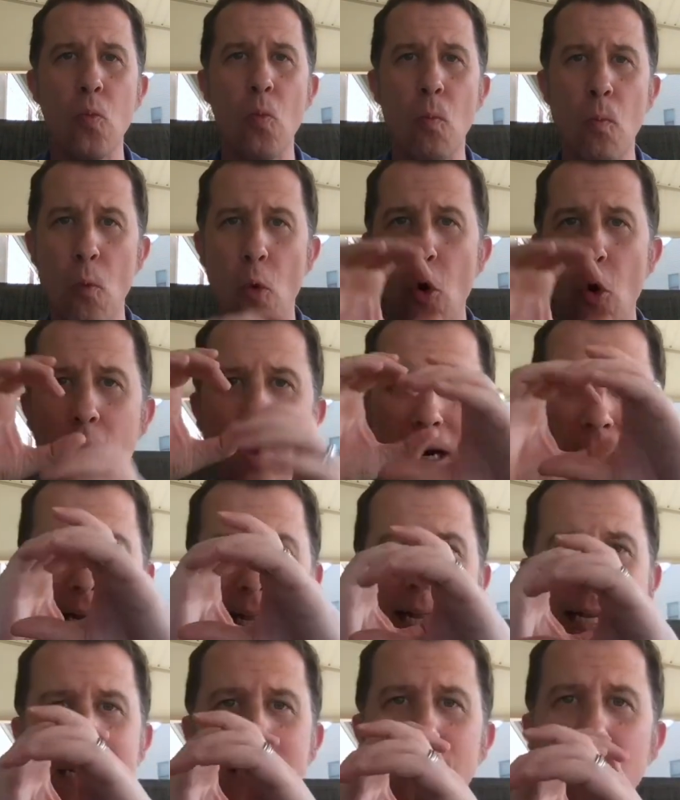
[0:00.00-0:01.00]
more
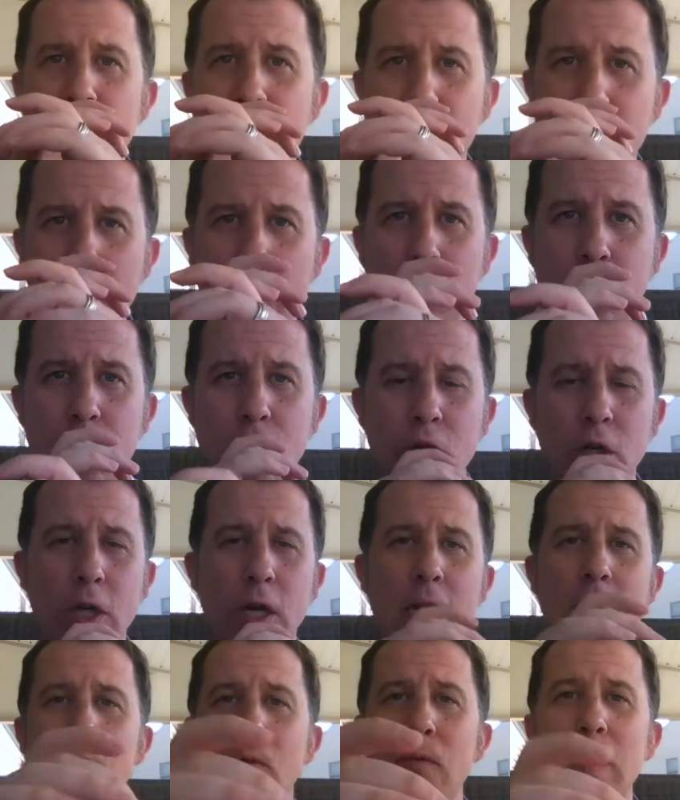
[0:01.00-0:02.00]
lens and filters are
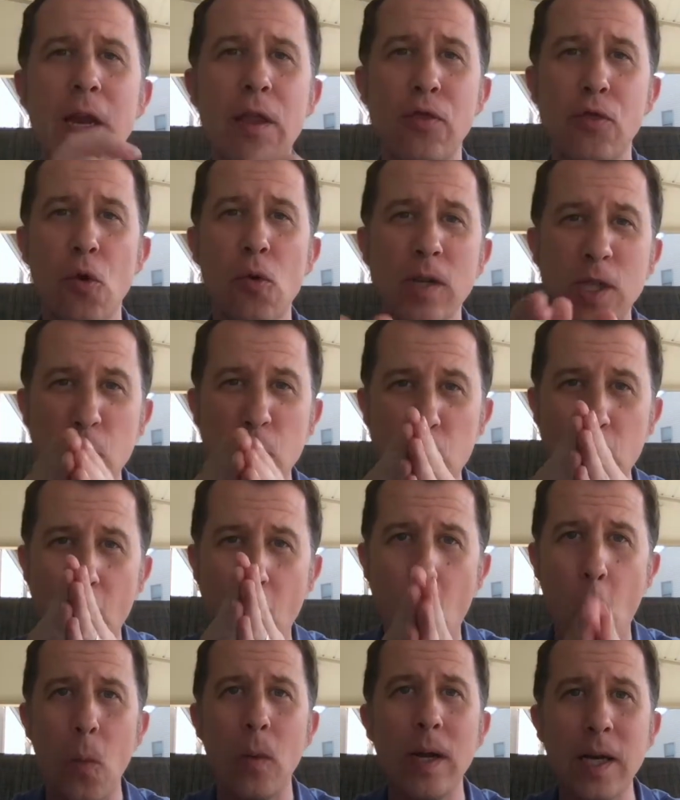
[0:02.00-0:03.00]
going to read through it, so we're
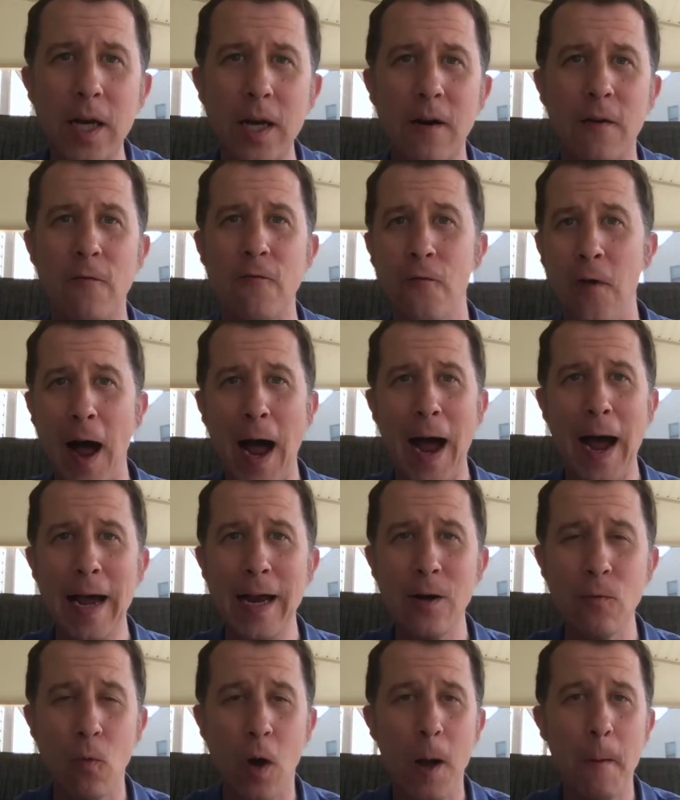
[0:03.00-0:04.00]
only going to
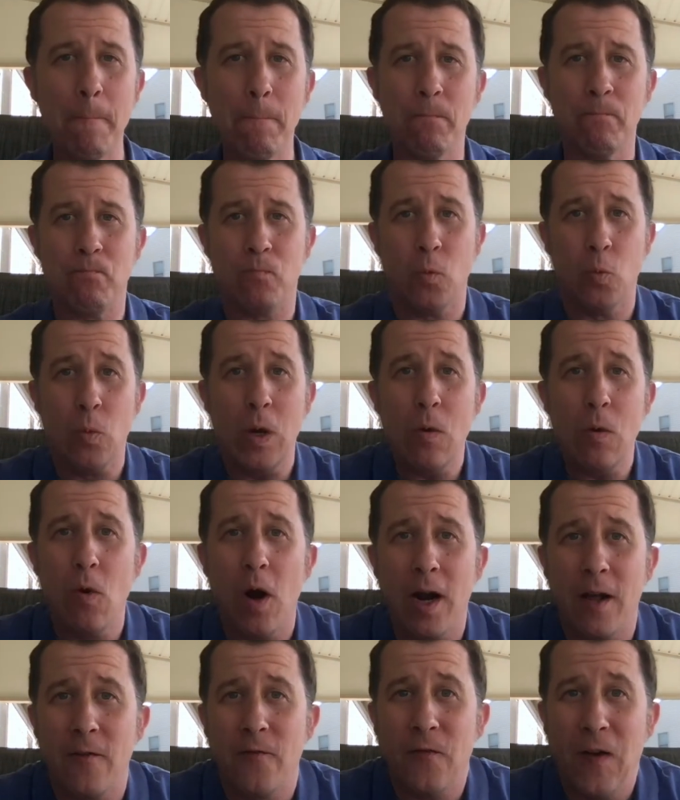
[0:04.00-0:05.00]
find what we
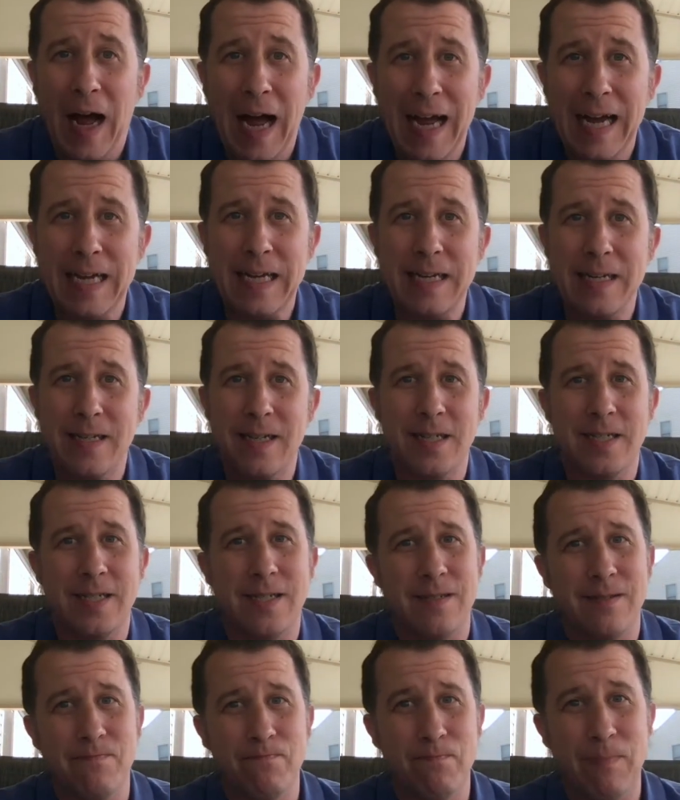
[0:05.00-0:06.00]
want to find.
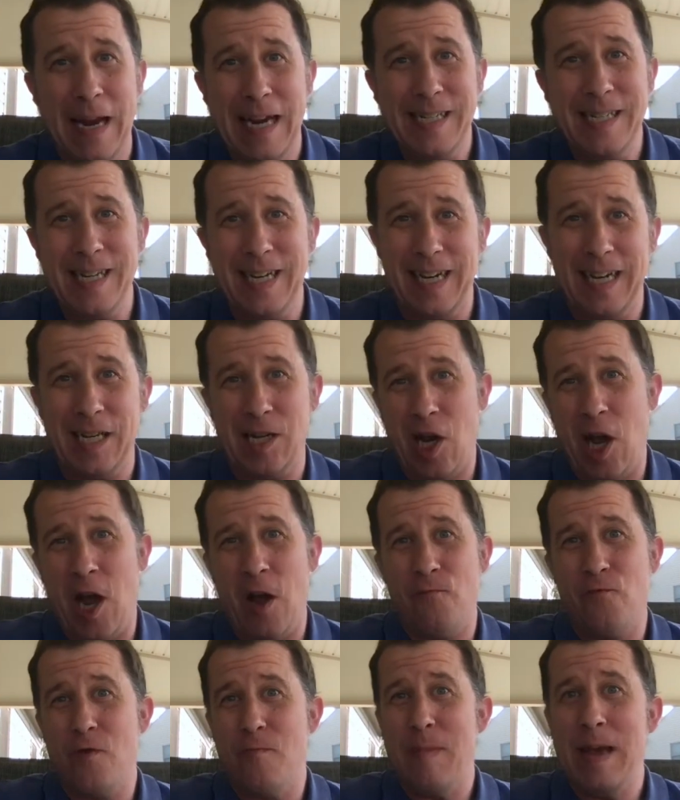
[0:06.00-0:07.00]
It's basically
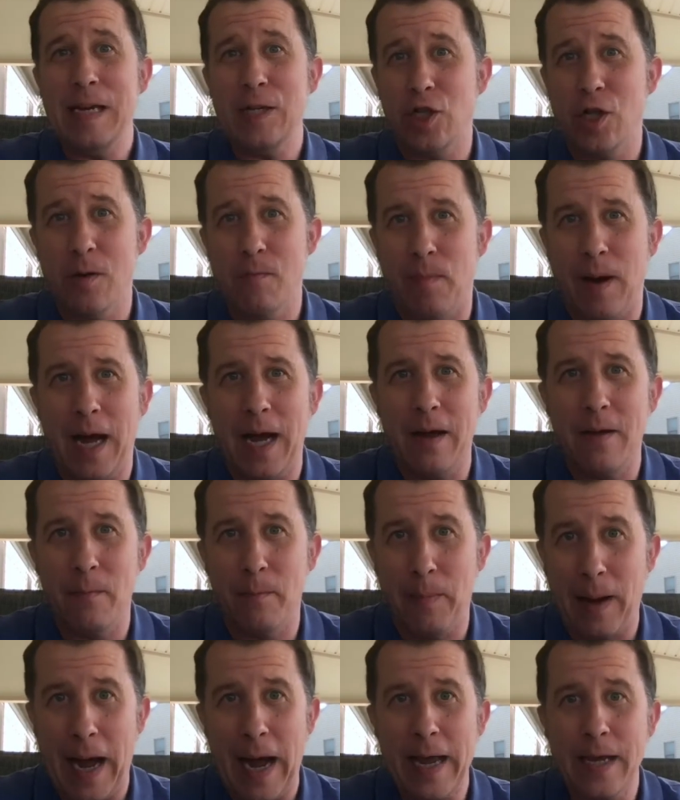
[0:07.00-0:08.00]
confirmation
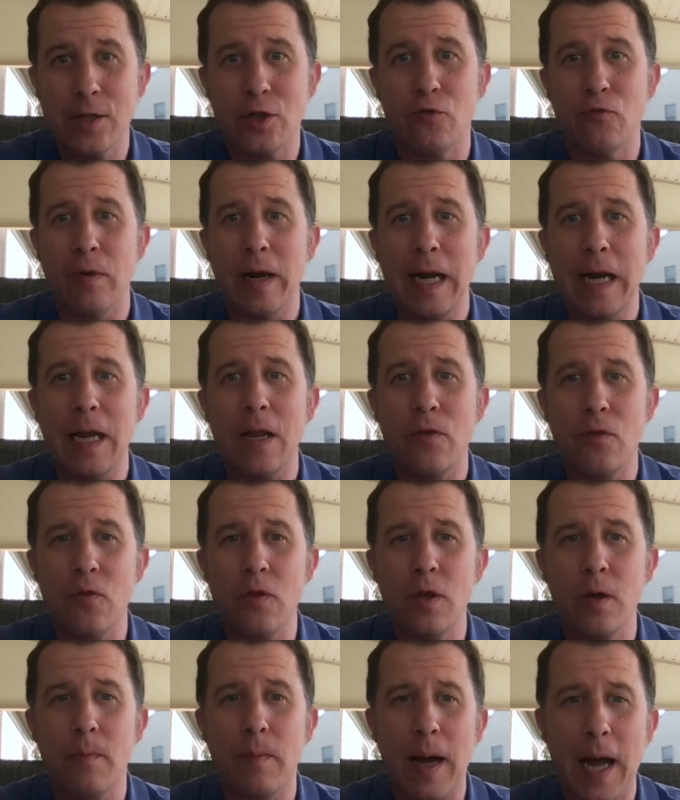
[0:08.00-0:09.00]
bias reading through
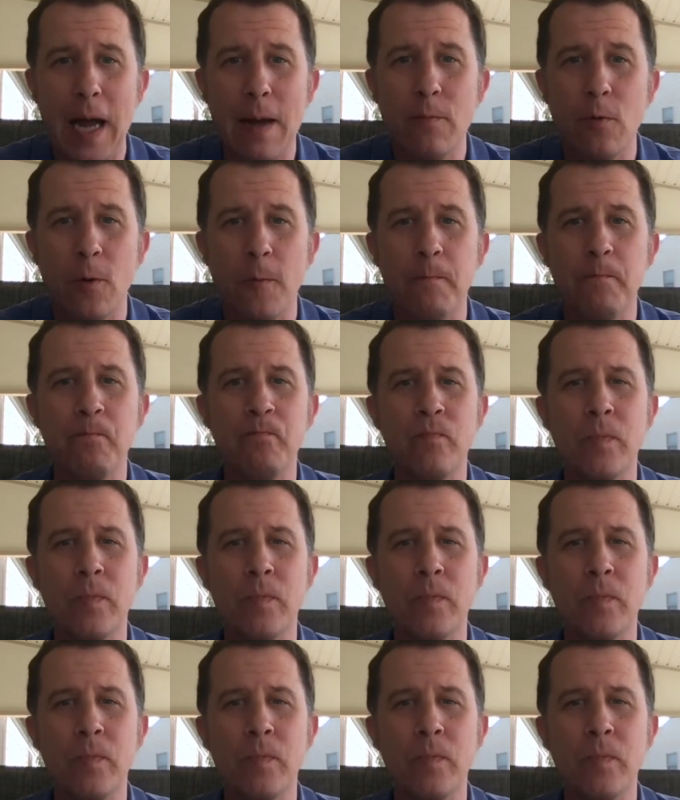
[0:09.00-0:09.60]
the Bible.